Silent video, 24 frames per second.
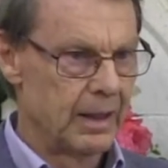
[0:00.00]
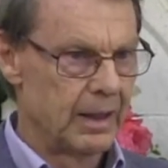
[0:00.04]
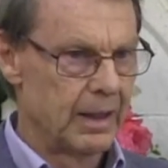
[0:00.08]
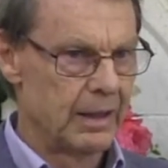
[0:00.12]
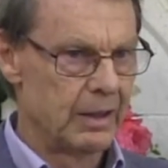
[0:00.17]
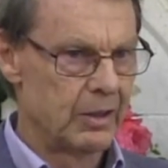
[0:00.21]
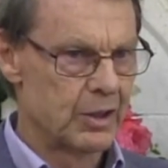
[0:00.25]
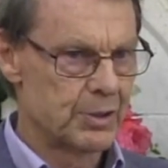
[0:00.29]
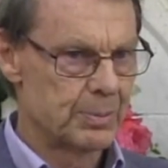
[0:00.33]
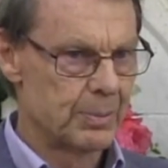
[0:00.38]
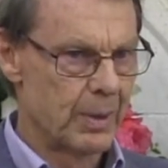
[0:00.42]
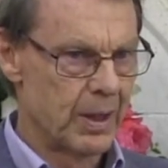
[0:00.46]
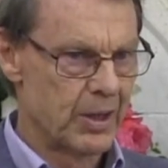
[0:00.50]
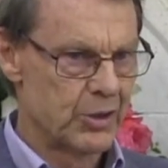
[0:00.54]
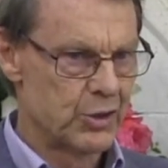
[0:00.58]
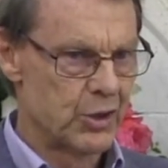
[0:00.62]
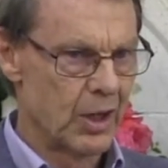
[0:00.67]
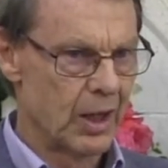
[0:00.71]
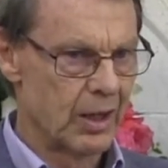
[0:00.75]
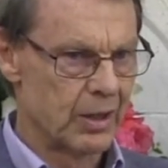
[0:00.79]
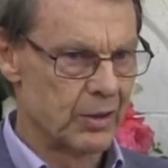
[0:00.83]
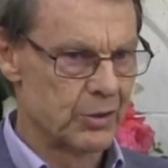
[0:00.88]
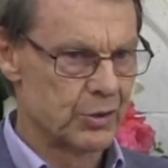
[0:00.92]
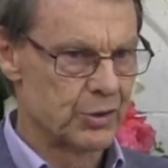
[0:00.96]
Here's my
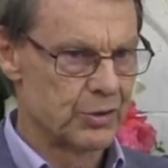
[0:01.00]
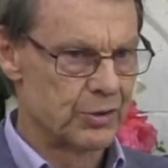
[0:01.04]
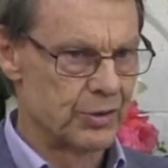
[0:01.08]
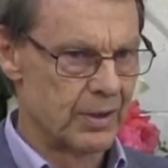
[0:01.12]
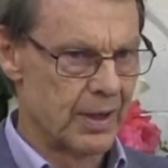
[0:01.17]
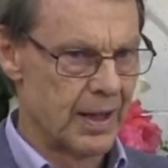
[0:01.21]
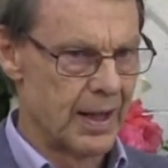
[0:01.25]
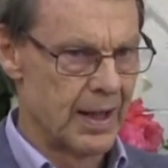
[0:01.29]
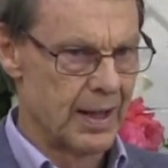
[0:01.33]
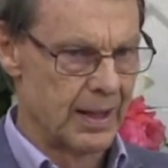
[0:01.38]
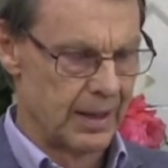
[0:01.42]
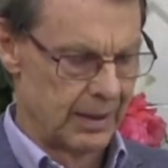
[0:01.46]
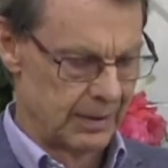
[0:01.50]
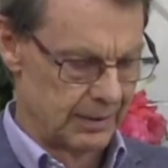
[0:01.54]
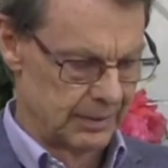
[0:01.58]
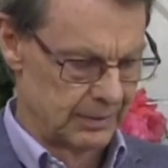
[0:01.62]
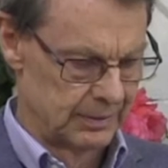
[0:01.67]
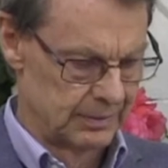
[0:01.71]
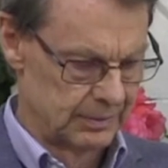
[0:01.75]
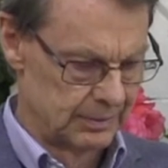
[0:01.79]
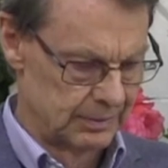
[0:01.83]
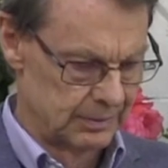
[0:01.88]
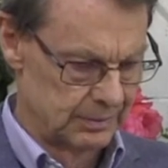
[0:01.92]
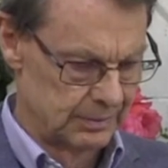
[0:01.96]
challenge today.
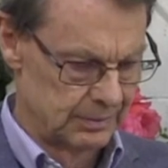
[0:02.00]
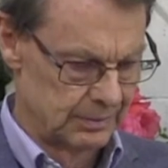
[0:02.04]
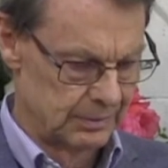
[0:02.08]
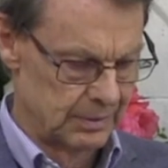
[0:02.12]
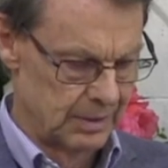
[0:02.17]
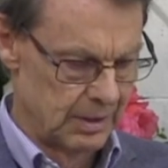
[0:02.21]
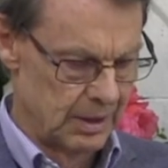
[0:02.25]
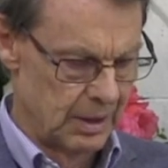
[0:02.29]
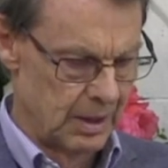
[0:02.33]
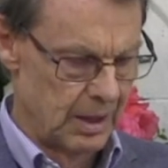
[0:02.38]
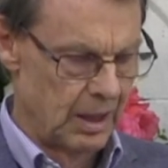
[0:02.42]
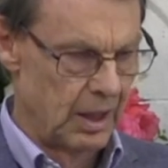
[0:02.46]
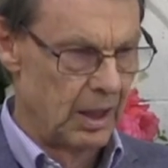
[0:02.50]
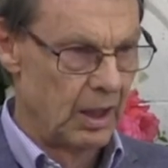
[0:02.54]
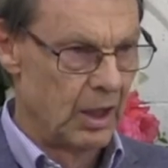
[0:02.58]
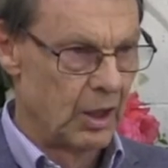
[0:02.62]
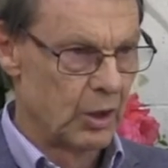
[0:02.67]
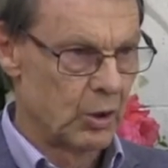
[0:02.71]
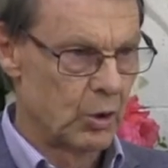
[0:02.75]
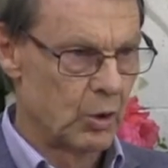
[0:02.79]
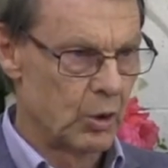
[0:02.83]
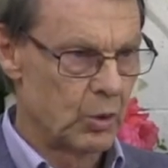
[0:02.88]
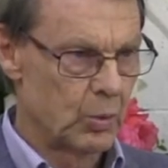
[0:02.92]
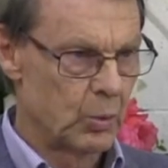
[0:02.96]

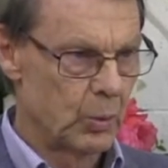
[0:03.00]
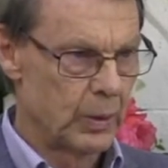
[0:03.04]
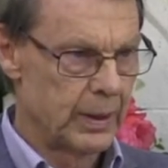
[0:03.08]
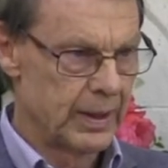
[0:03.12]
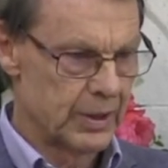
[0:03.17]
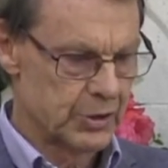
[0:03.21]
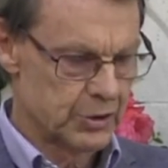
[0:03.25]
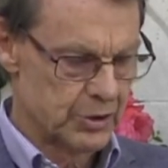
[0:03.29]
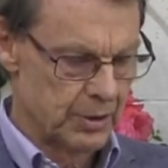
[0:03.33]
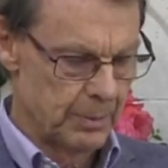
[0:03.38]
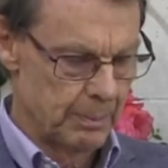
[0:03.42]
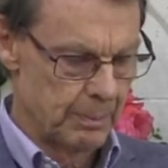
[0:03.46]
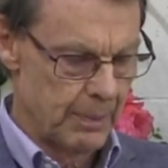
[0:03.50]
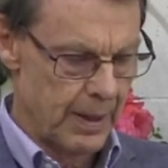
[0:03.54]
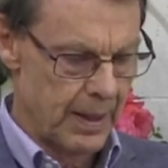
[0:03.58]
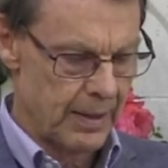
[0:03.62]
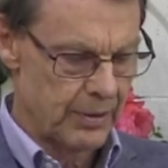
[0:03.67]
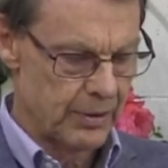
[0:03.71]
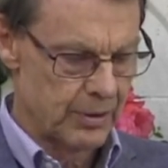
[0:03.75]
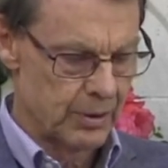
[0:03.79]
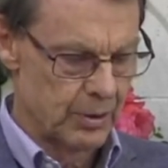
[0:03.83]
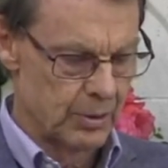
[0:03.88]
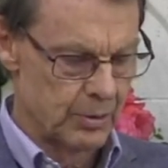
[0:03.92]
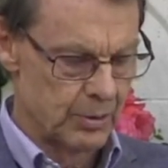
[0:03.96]
Could we at St
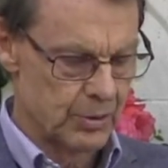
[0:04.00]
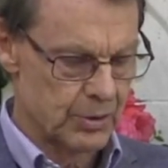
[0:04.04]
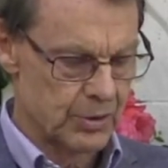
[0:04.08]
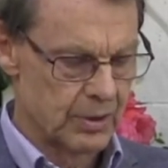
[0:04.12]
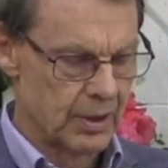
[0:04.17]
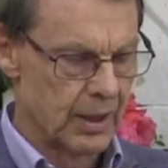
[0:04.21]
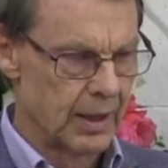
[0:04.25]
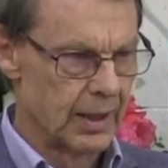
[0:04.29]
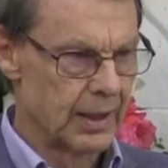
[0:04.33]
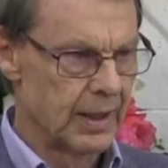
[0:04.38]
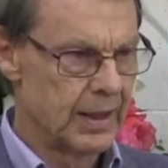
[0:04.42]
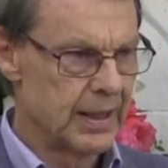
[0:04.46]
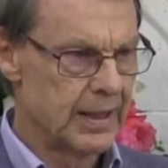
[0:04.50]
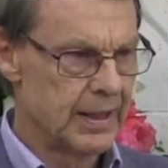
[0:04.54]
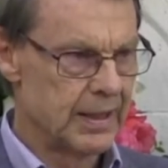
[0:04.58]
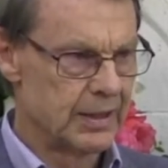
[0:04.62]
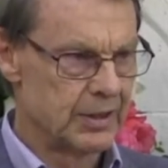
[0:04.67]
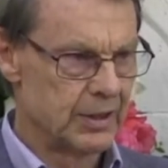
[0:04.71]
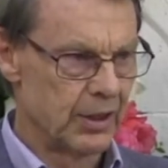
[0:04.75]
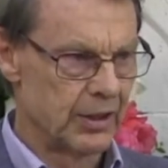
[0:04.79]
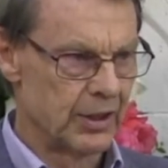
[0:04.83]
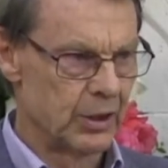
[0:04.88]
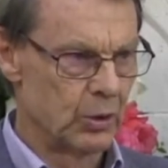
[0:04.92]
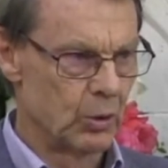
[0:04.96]
Matthew's
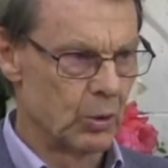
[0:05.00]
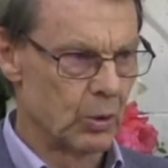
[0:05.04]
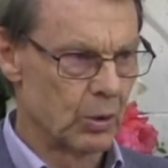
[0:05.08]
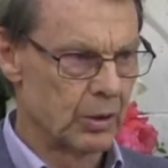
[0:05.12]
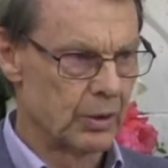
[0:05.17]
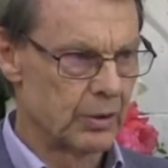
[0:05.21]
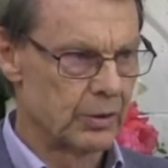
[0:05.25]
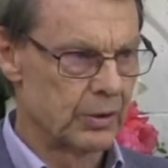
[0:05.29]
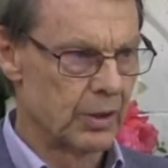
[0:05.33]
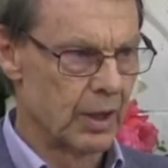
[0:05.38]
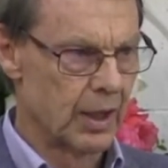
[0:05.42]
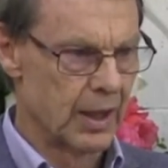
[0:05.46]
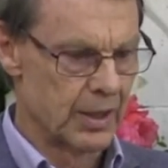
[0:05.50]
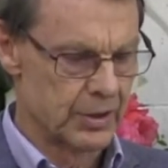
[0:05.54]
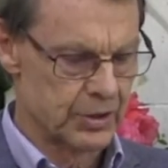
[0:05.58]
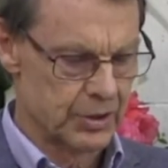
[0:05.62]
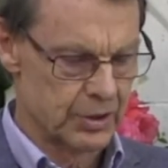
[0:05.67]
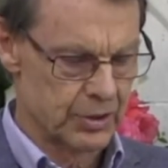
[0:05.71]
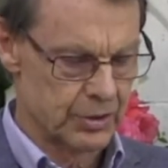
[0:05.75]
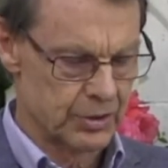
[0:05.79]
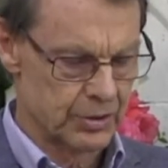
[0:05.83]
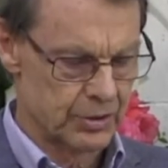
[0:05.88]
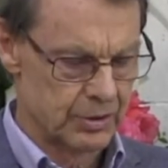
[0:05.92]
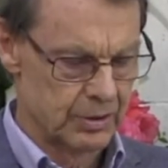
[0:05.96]
lead the Auckland
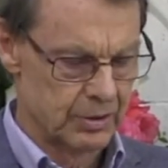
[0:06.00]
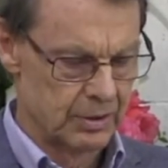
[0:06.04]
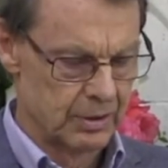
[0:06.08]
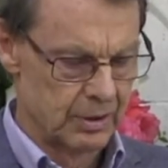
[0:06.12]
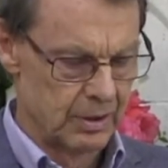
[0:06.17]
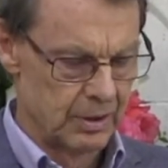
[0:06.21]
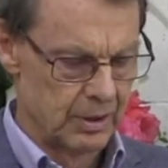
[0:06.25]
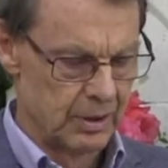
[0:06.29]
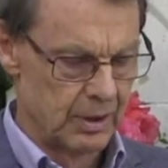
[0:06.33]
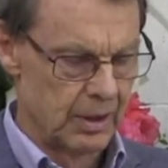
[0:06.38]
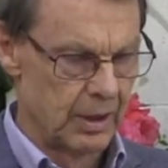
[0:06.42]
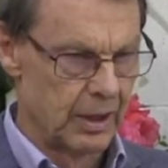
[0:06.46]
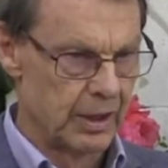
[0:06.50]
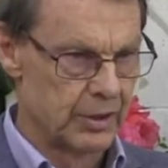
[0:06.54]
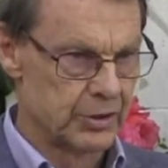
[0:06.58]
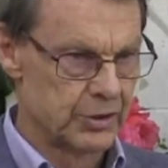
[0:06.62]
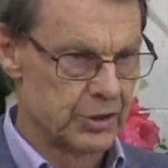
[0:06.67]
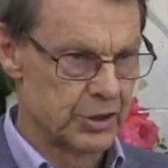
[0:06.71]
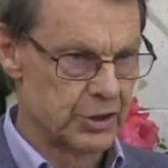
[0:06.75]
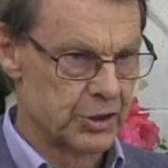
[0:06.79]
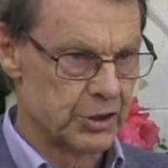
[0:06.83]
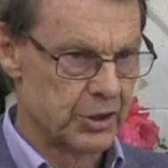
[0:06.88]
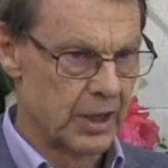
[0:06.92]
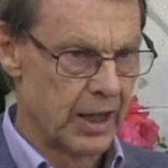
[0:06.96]
Diocese in
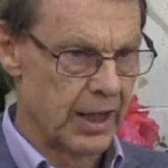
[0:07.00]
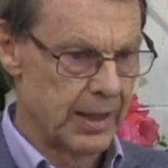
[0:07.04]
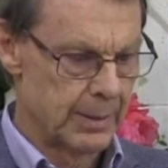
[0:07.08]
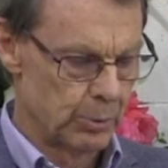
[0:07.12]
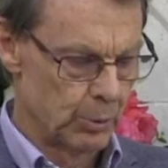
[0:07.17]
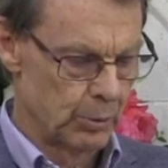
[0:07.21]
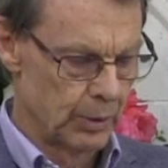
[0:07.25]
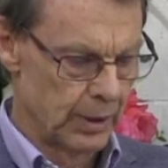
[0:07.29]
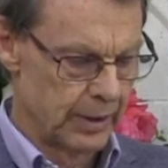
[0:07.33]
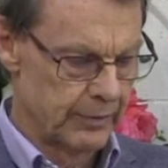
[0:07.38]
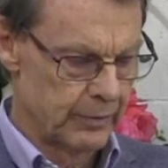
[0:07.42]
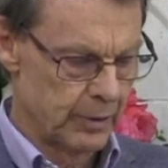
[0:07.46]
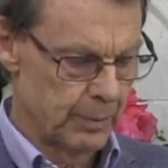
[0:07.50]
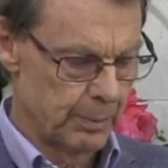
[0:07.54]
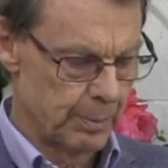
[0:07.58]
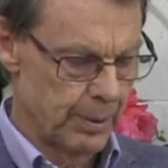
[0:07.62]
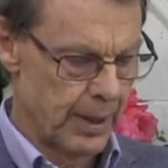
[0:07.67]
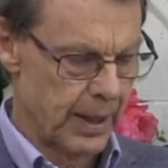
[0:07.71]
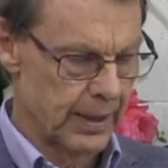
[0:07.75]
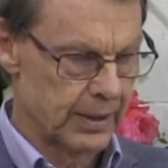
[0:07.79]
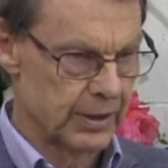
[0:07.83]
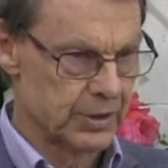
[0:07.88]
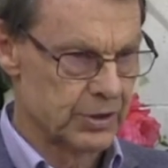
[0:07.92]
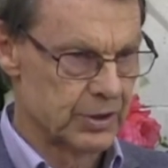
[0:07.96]
sustainable living
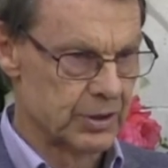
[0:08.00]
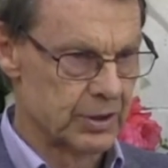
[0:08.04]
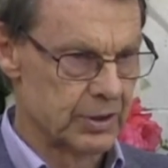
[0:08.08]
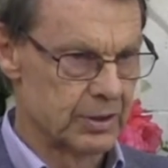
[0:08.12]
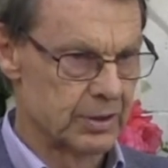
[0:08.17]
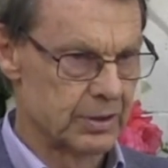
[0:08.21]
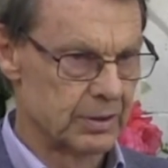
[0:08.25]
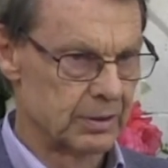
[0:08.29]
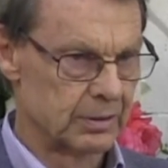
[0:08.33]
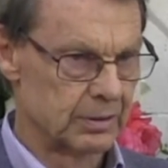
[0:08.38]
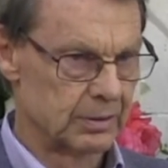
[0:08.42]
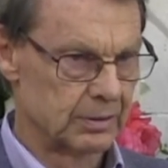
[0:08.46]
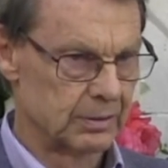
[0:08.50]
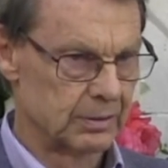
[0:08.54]
practices?